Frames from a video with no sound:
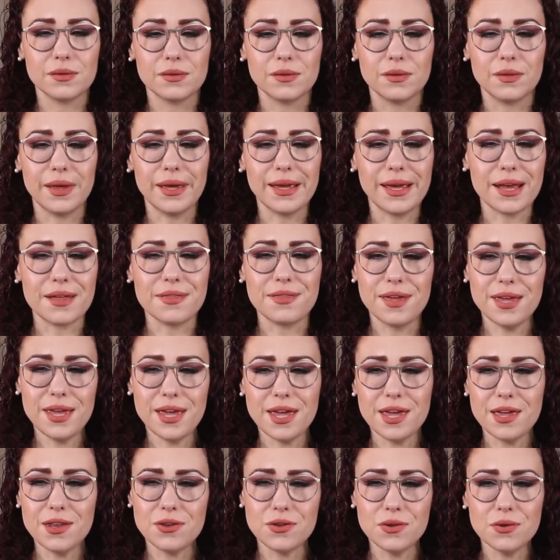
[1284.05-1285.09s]
like I think
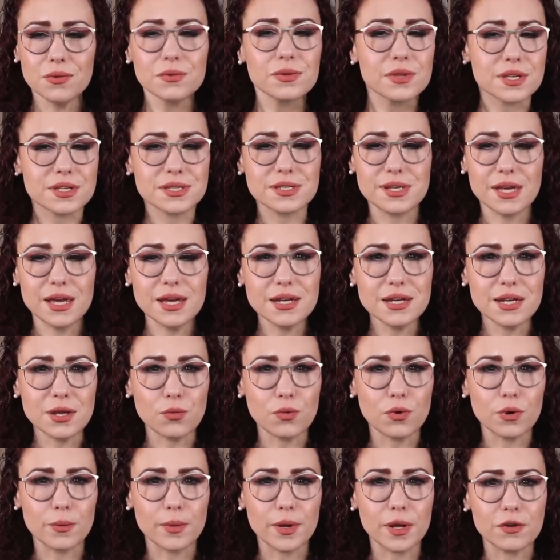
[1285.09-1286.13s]
he knew the Sandy
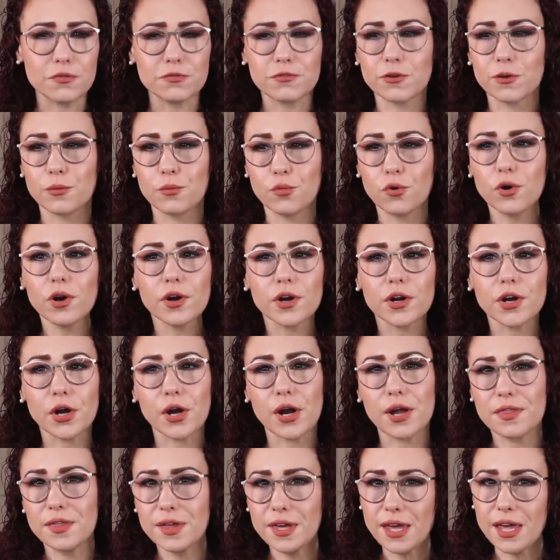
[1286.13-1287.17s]
woman from work, or
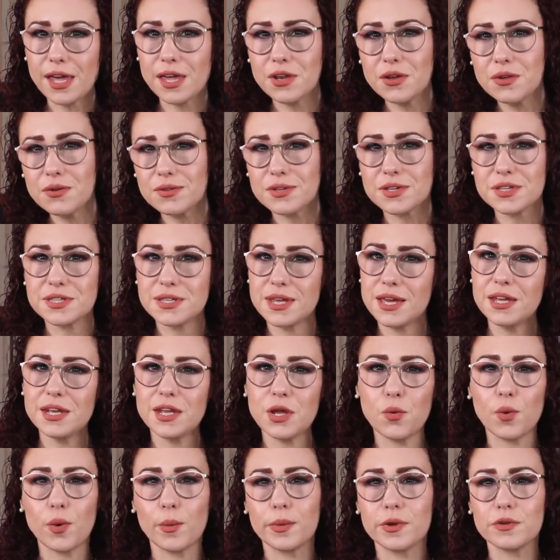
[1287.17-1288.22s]
I think he knew the Sandy
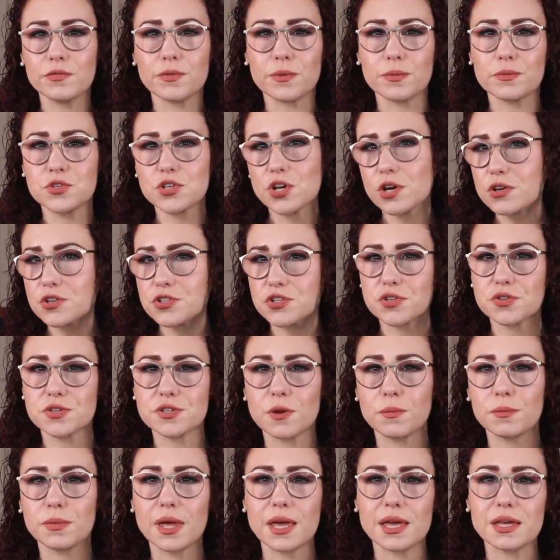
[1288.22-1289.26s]
woman from church or
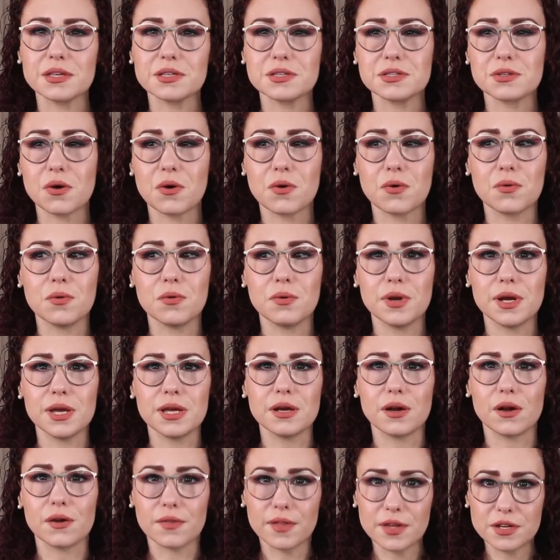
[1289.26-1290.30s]
something. So
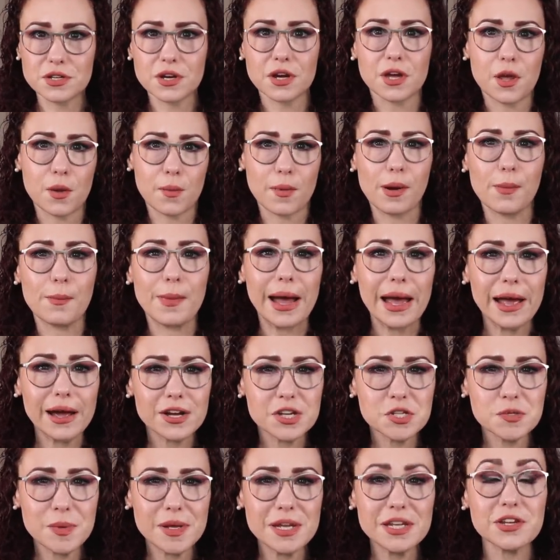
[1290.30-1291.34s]
are they talking about my
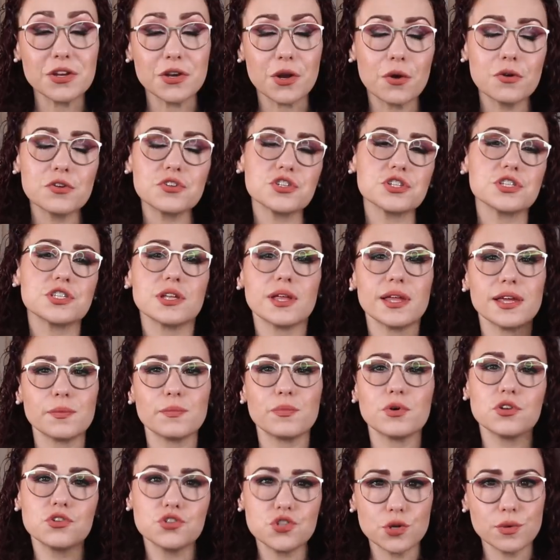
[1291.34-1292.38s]
husband? You know, just to like
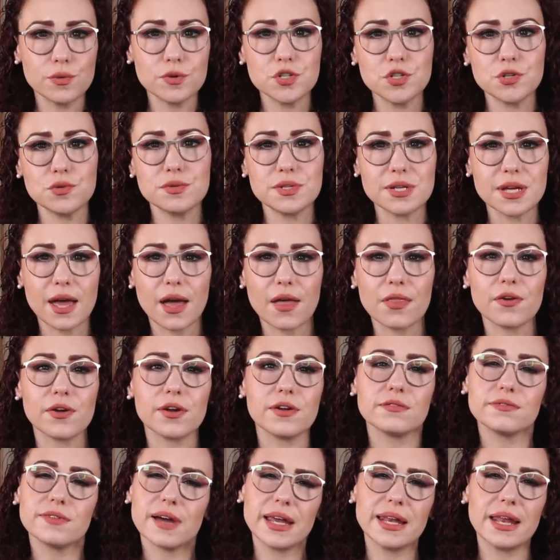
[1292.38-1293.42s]
put two and two together
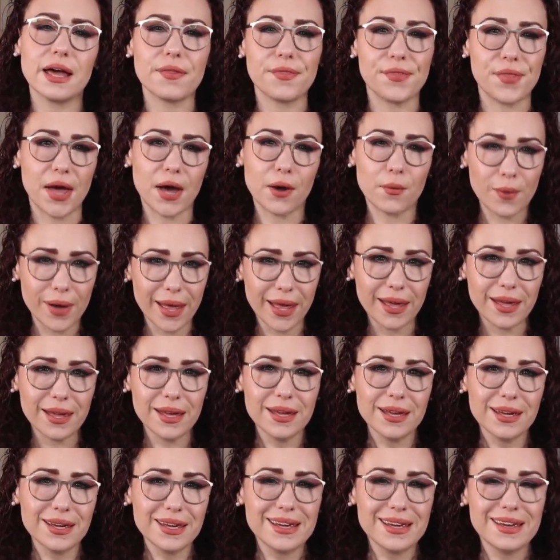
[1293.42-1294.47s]
and find out that way
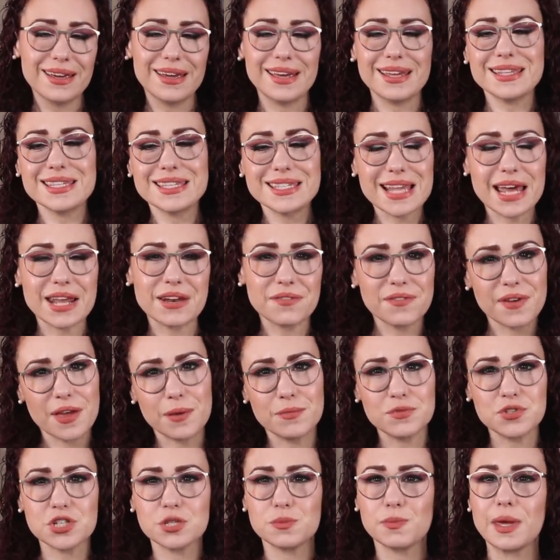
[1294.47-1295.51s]
instead of
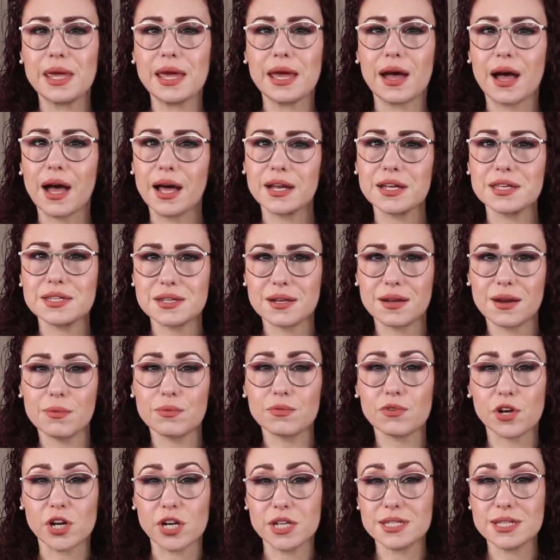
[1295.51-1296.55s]
him just being honest and
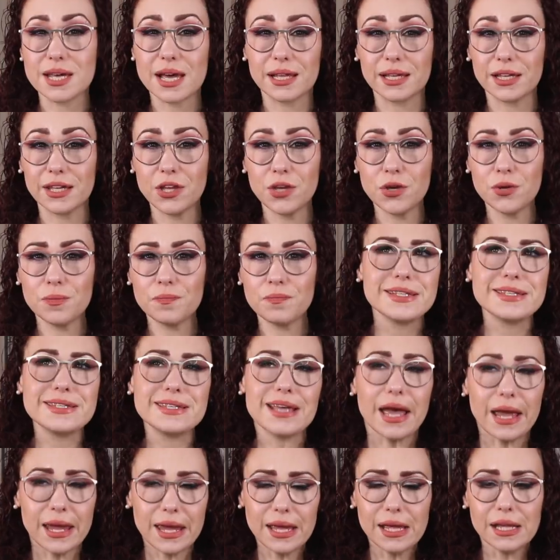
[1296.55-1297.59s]
upfront and telling you.
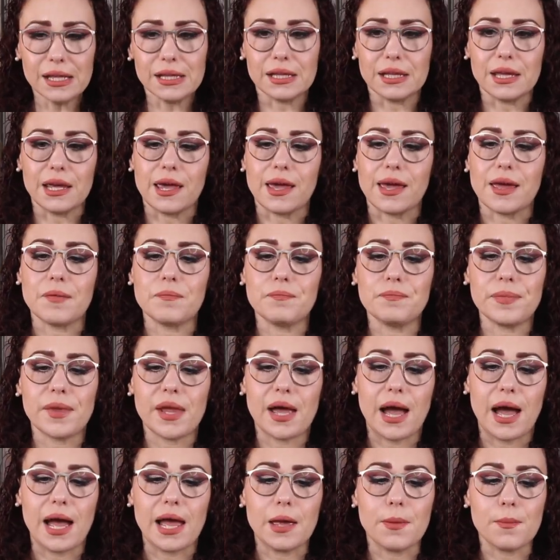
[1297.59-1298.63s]
Secondly,
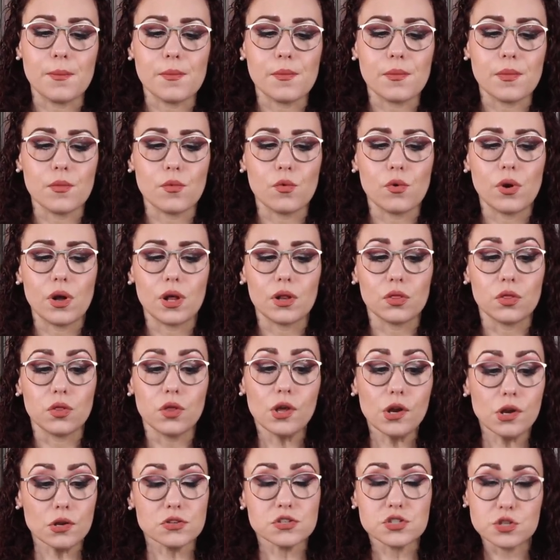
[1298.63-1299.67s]
I'm a
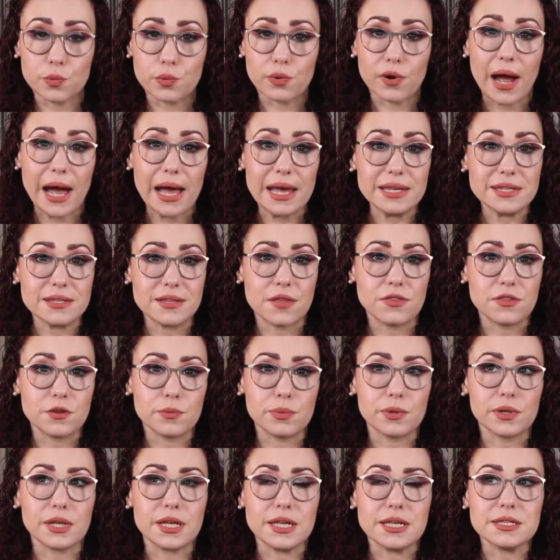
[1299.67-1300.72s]
little surprised that the
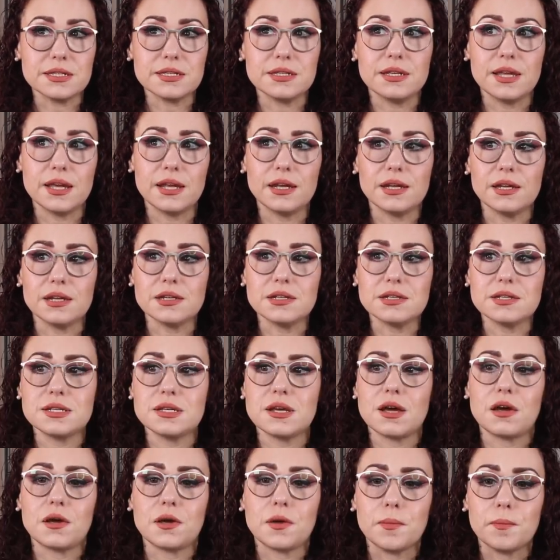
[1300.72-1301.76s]
police didn't
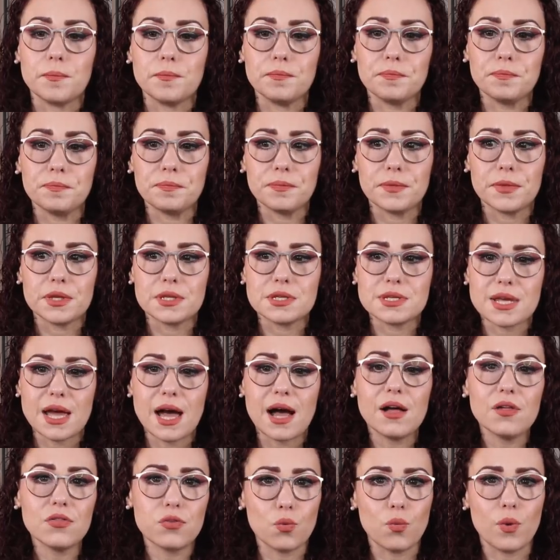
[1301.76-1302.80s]
um,
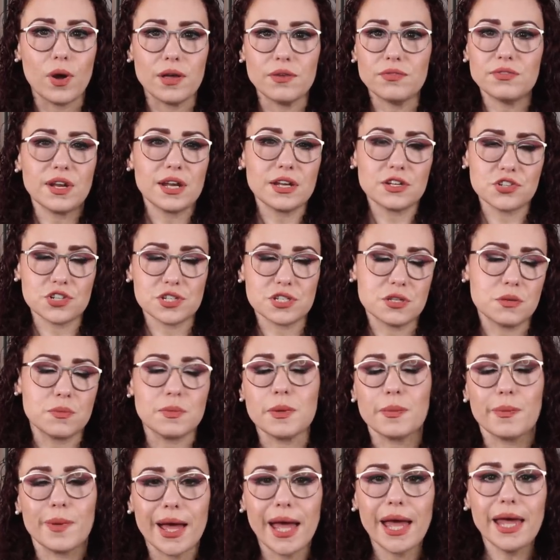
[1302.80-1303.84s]
tell the wife, not just to be
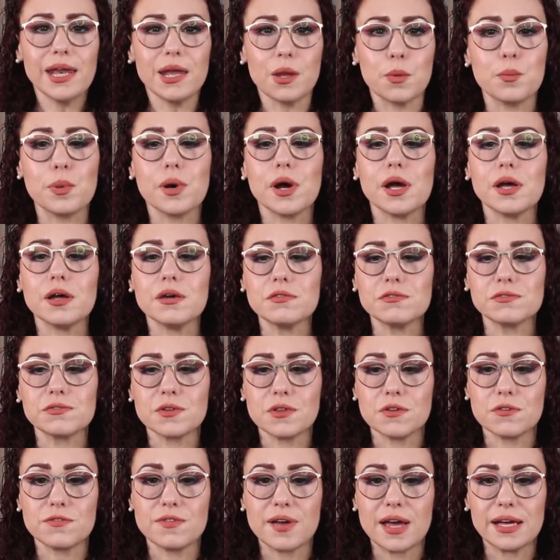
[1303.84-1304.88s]
petty, but for
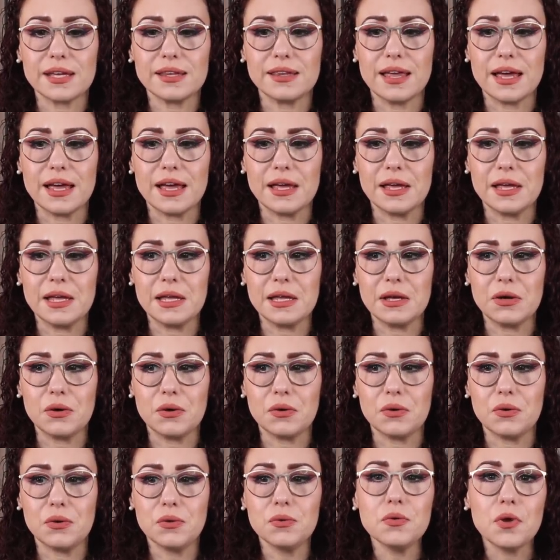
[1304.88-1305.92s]
the fact that
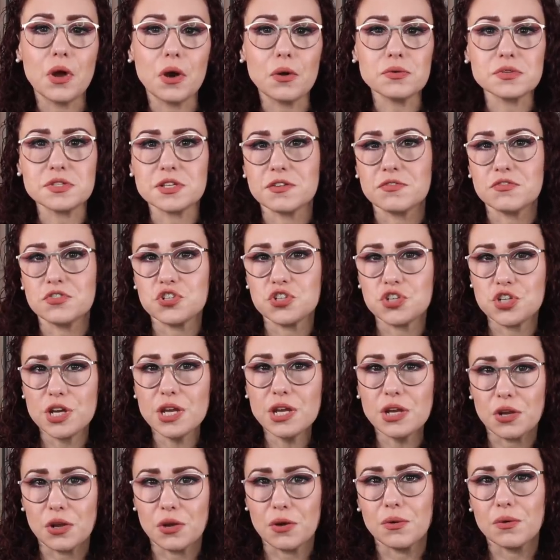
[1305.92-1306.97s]
who knows if she
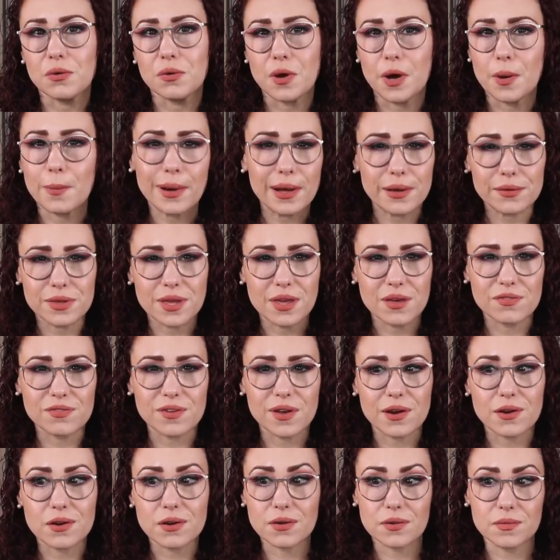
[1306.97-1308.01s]
knew about the
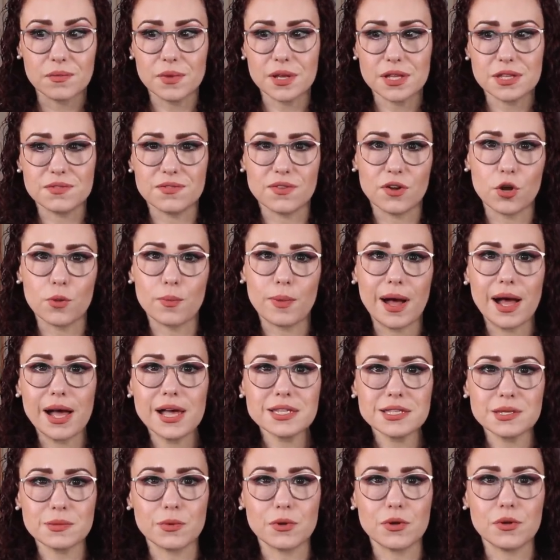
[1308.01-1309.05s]
affair. It's very
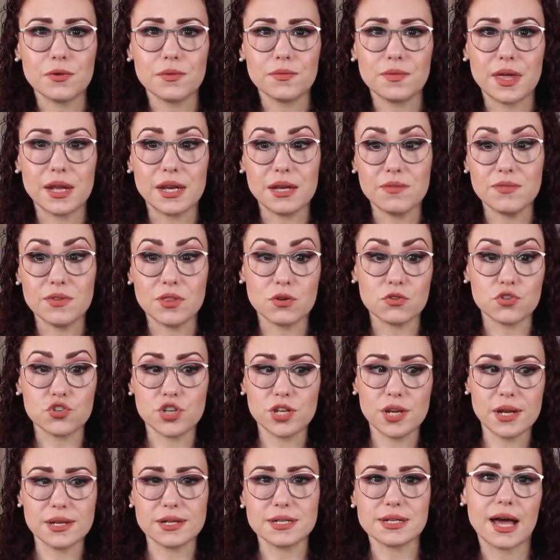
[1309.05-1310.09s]
possible that even though she
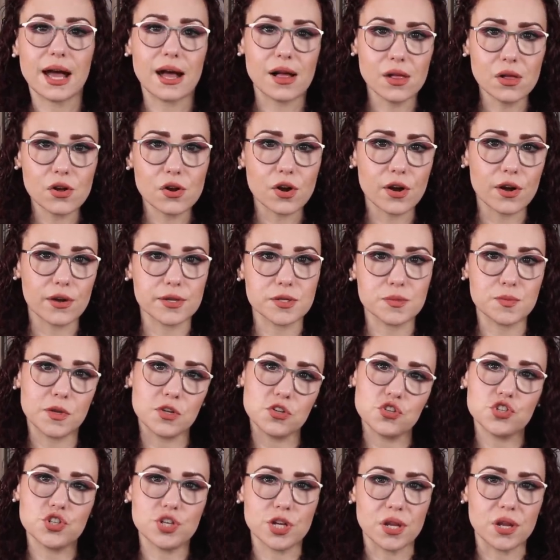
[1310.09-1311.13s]
didn't tell her
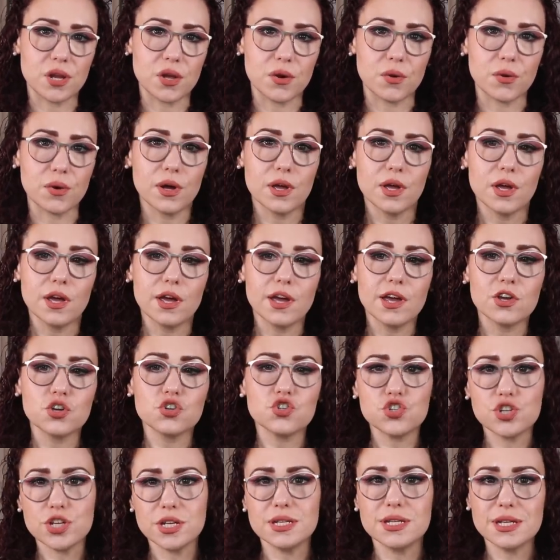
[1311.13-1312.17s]
husband she knew,
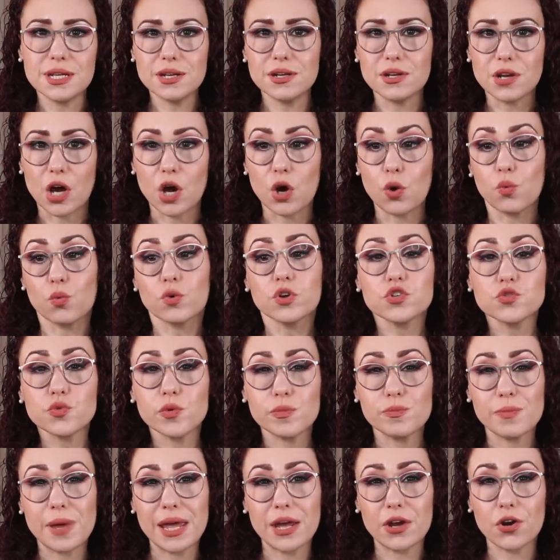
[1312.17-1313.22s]
she did know, which would
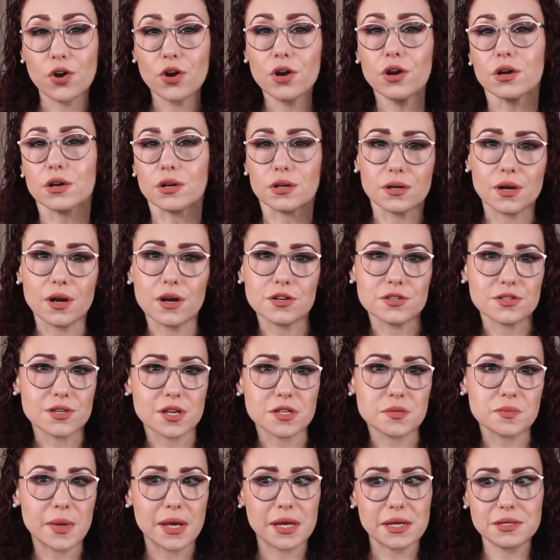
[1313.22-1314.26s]
make her a
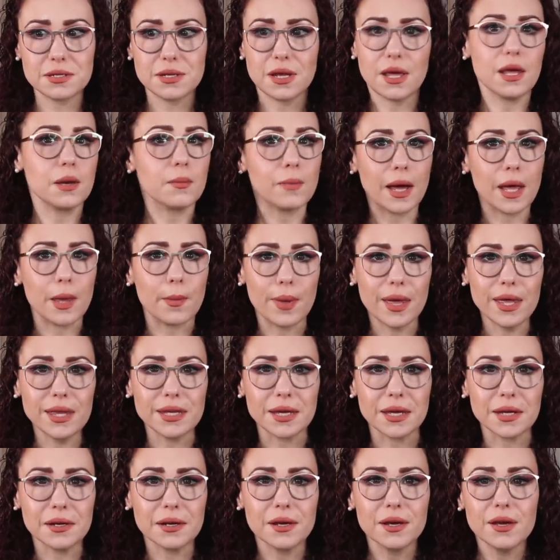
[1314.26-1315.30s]
suspect, in my
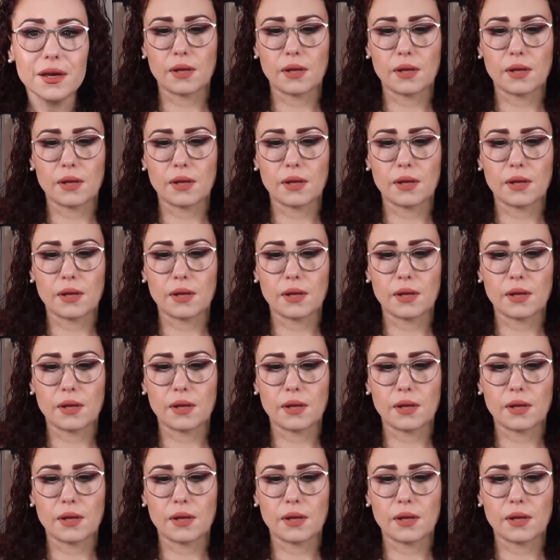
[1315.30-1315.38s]
opinion.